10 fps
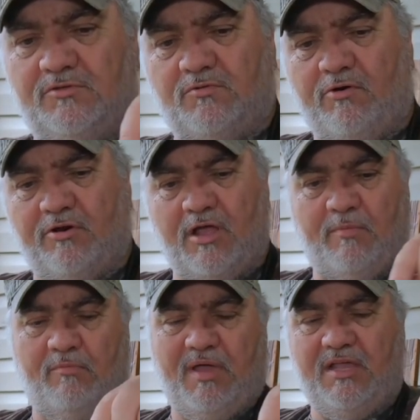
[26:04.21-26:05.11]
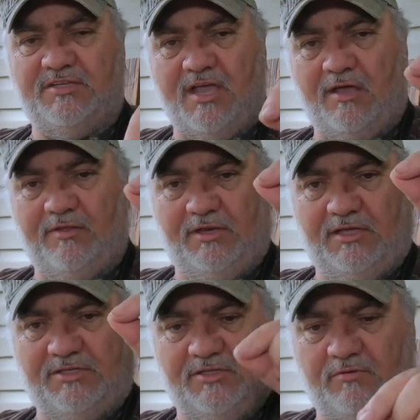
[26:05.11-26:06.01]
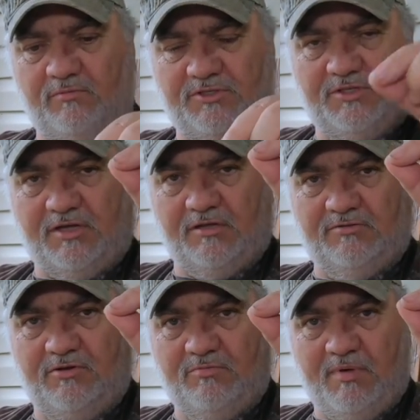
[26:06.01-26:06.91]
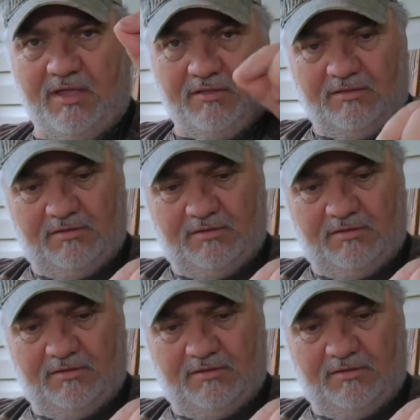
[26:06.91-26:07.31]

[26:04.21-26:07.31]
squirt a couple beads out, then he st would stick a toothpick